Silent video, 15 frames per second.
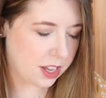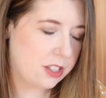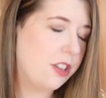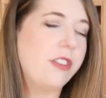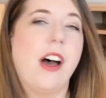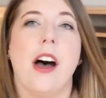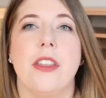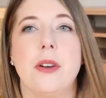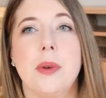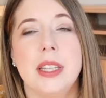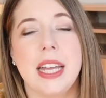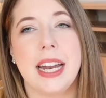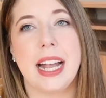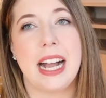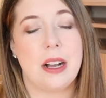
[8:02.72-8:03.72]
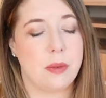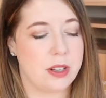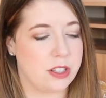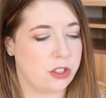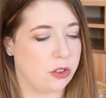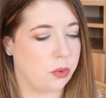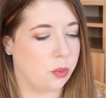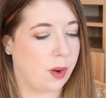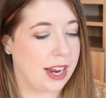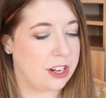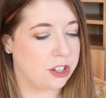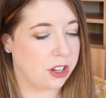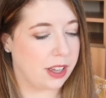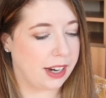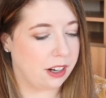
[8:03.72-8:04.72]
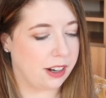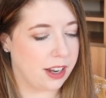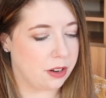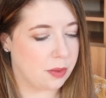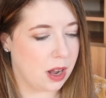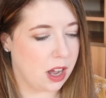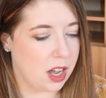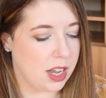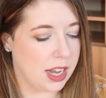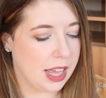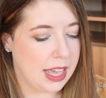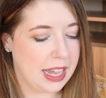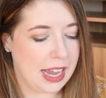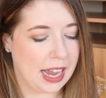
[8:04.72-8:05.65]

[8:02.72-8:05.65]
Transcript: So the other one that I got was the Rachel area rug,